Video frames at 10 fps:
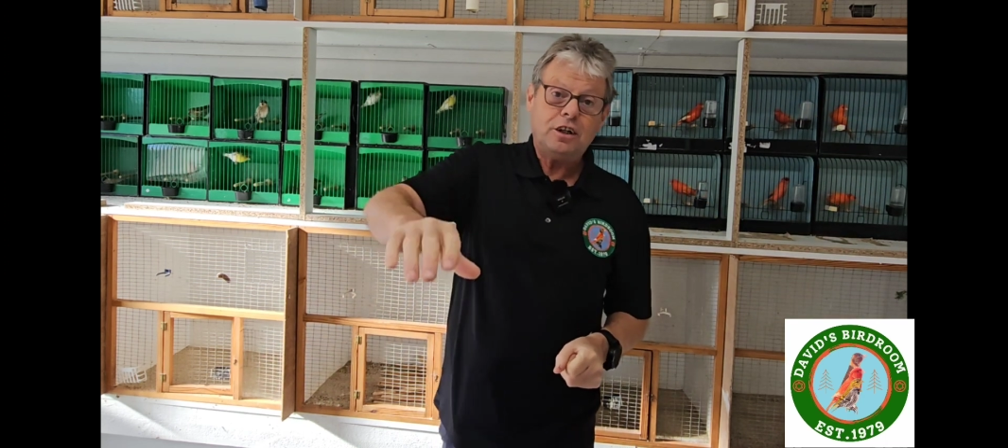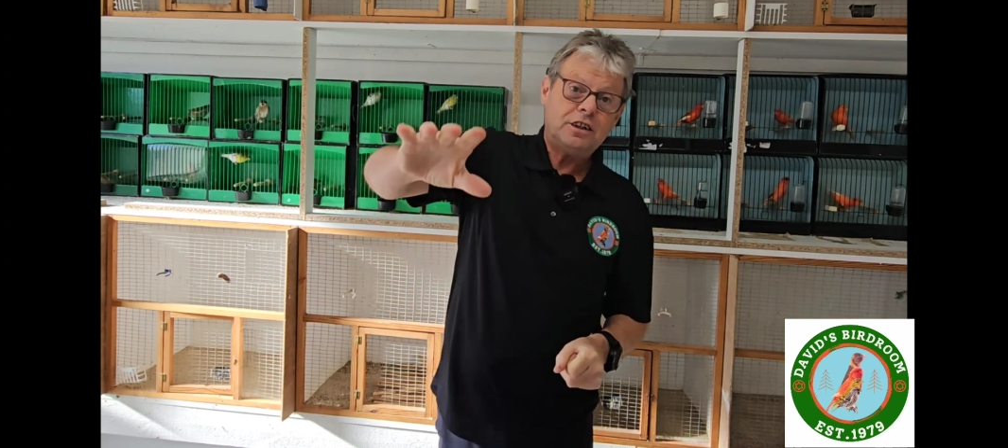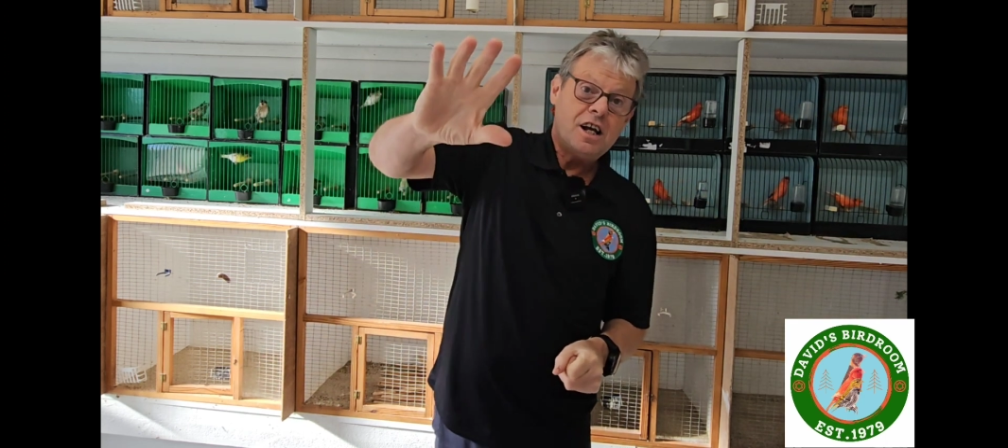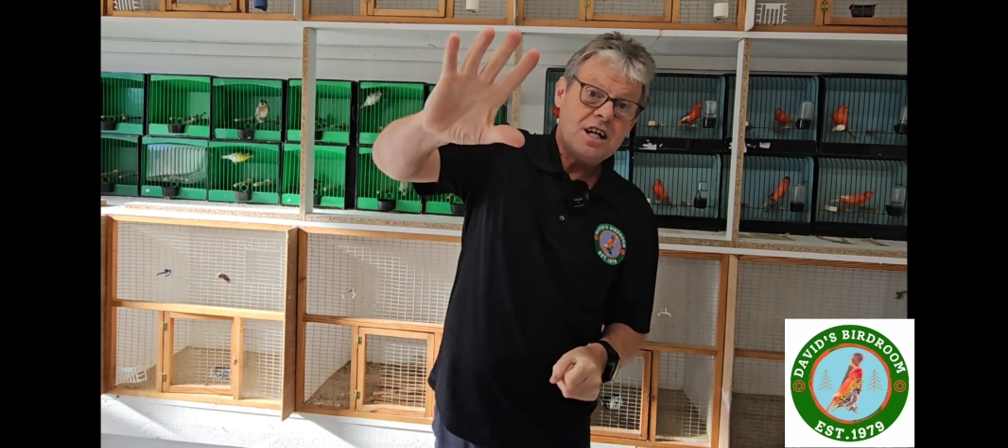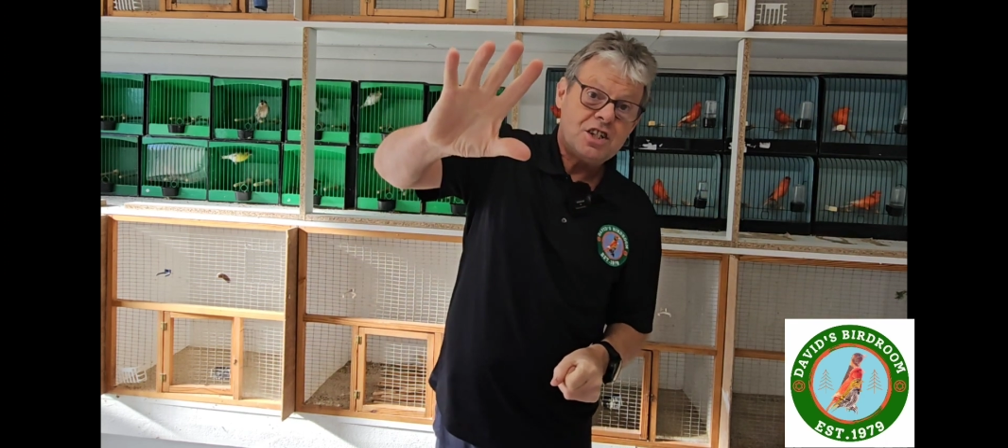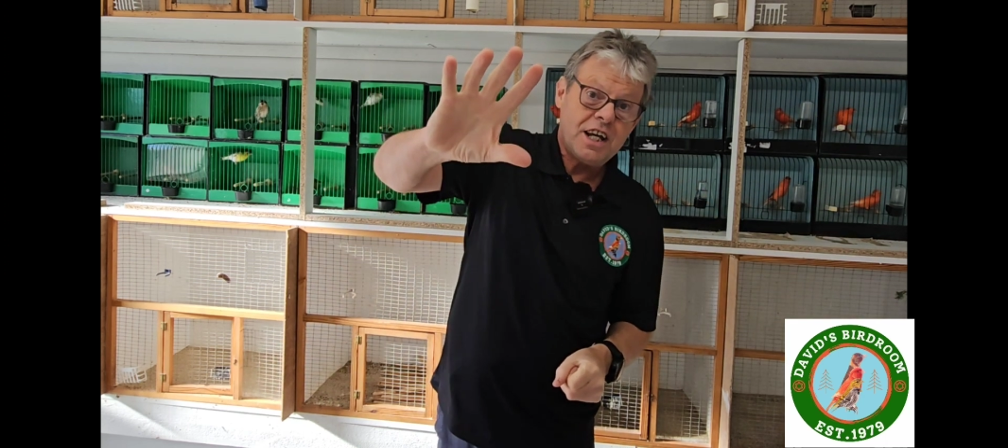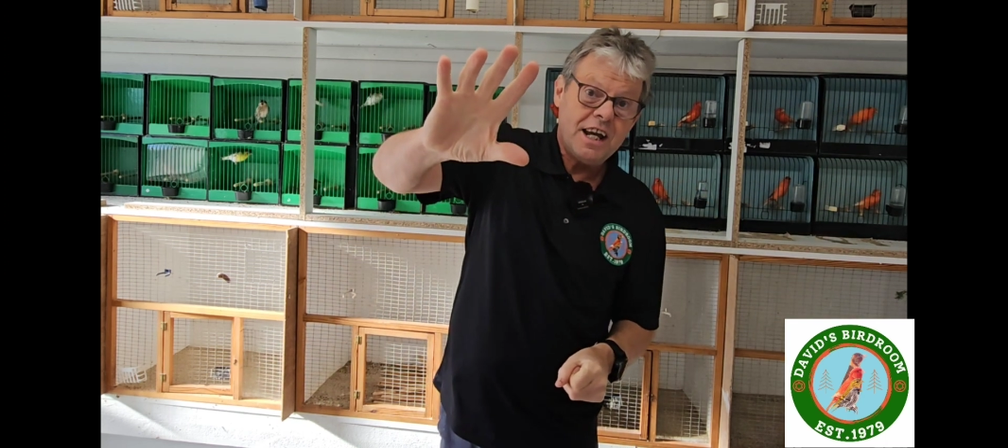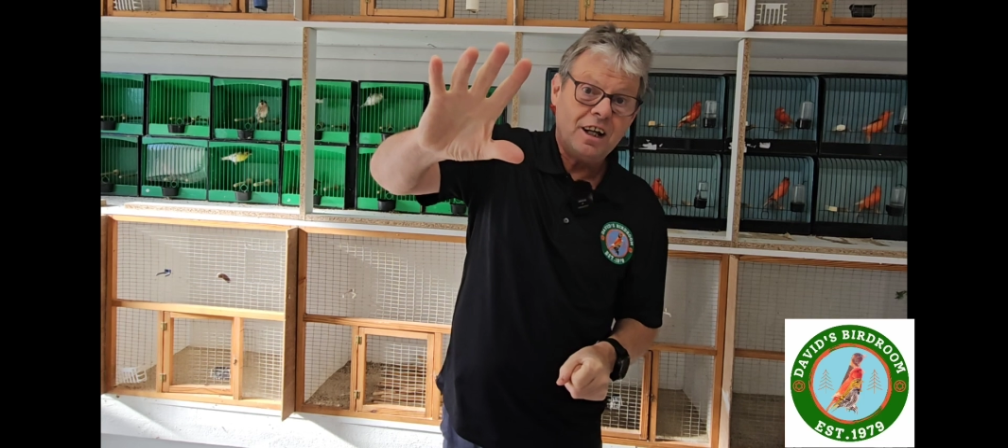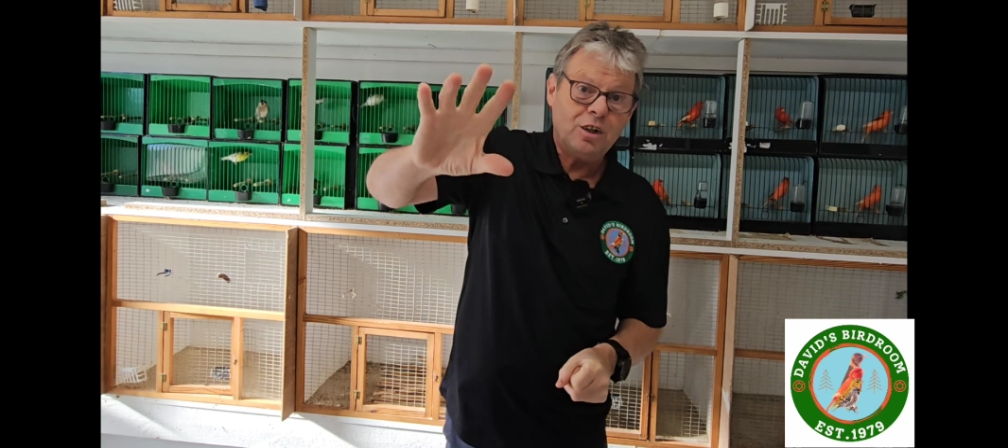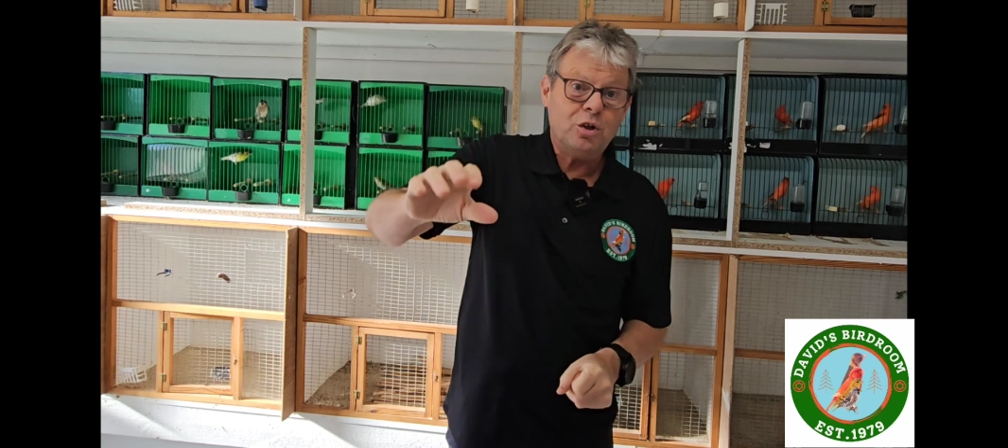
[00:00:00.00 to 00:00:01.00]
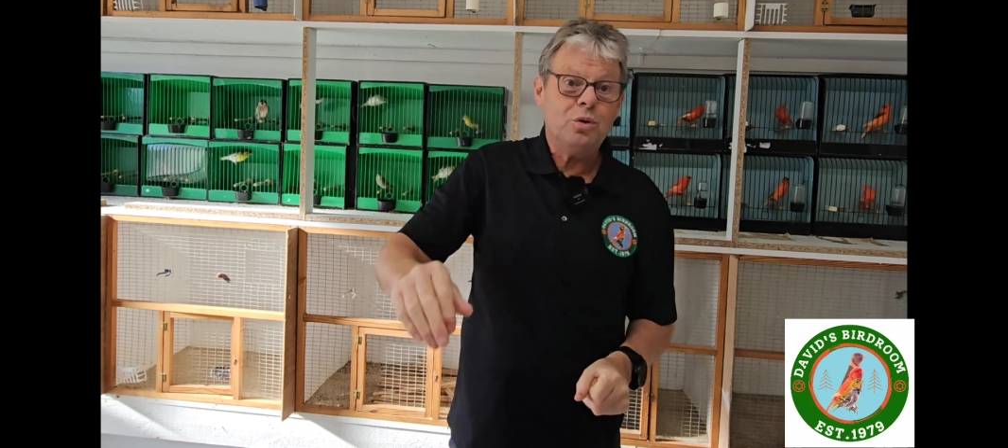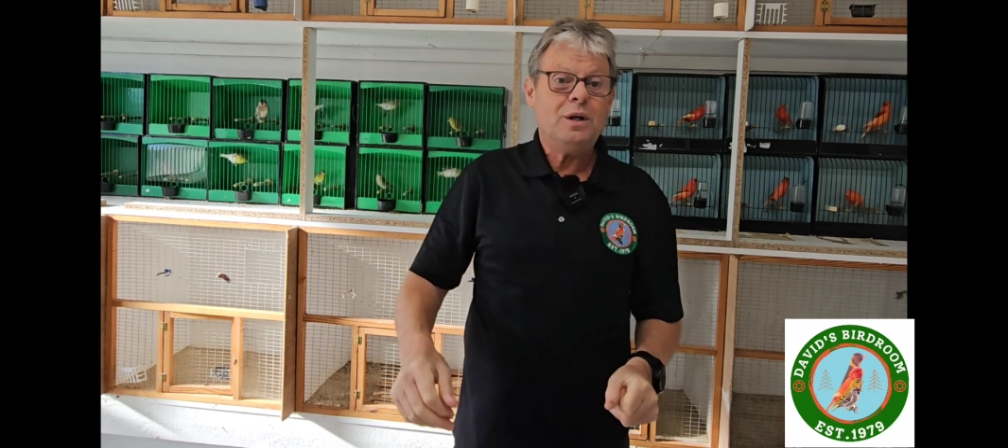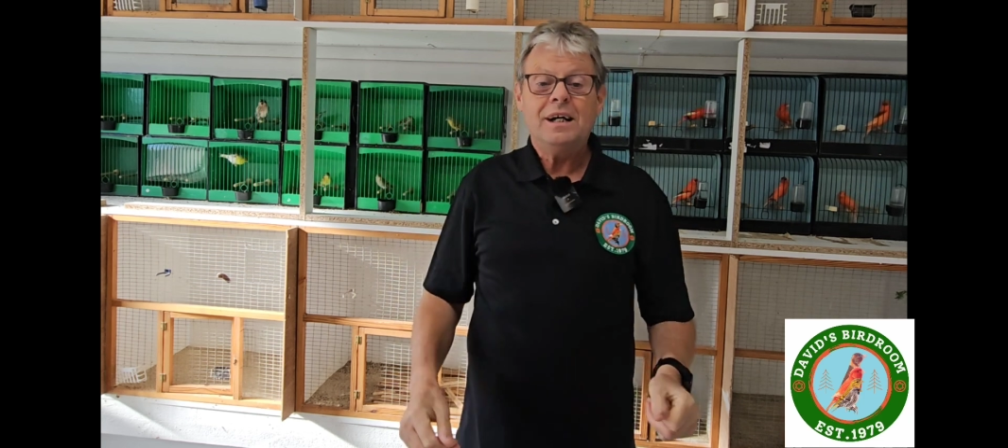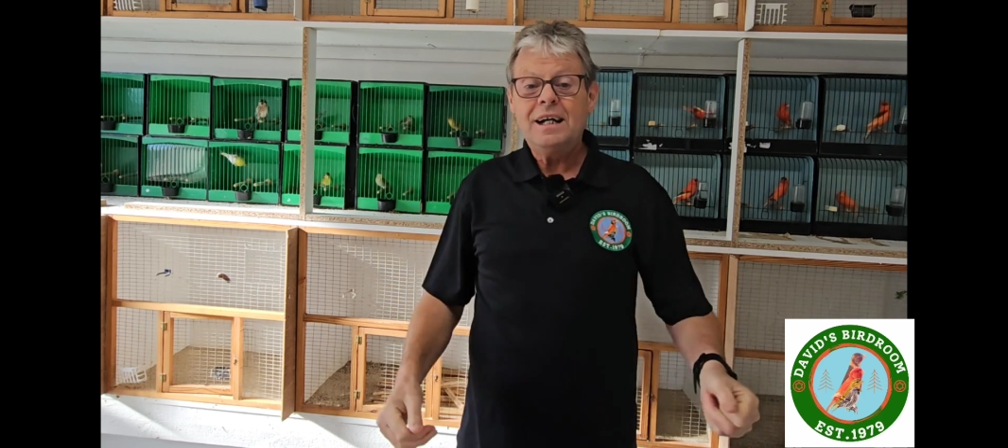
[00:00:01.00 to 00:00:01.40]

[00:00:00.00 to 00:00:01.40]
say hello.